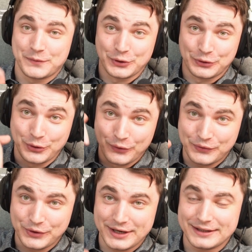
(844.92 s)
So don't
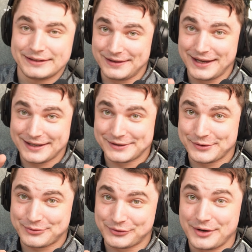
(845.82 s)
forget, like and
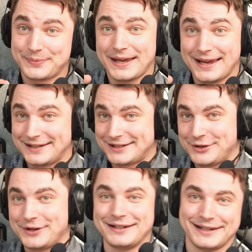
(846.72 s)
subscribe, and see
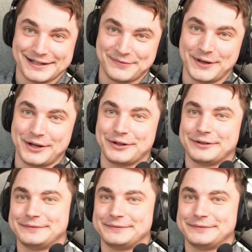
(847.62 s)
you in the next video.